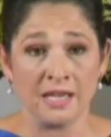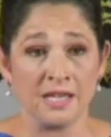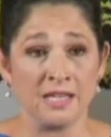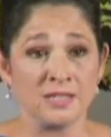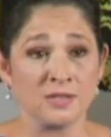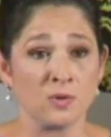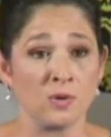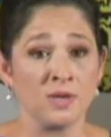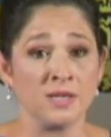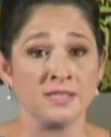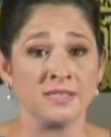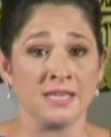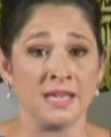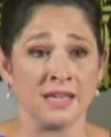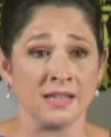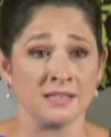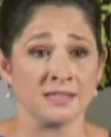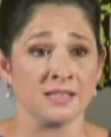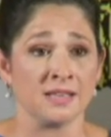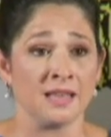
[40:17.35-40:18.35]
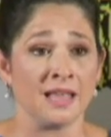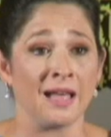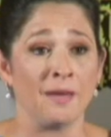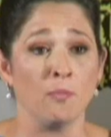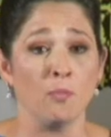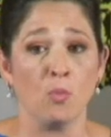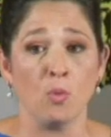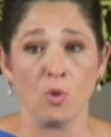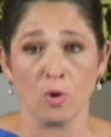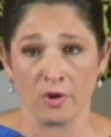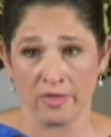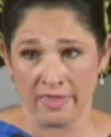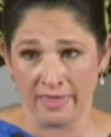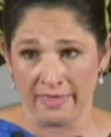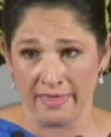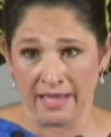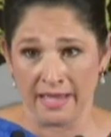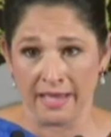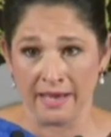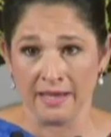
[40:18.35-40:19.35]
it's going to take us a lot more
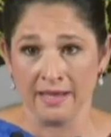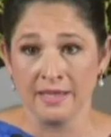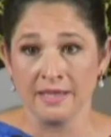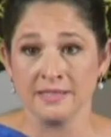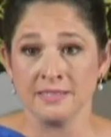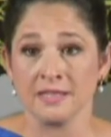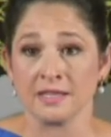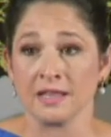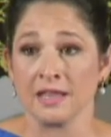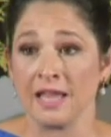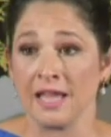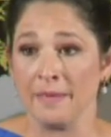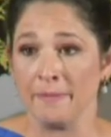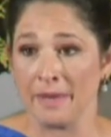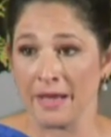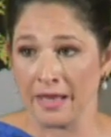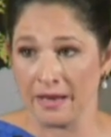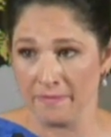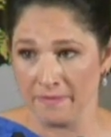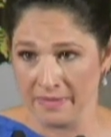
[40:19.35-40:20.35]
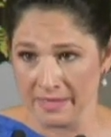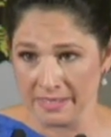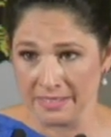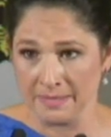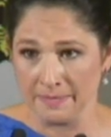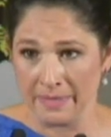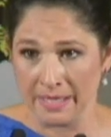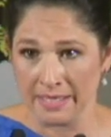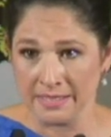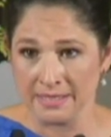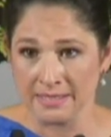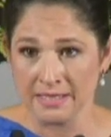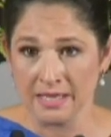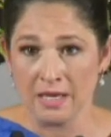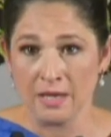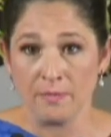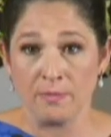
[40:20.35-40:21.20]
than that to climb out of this mess.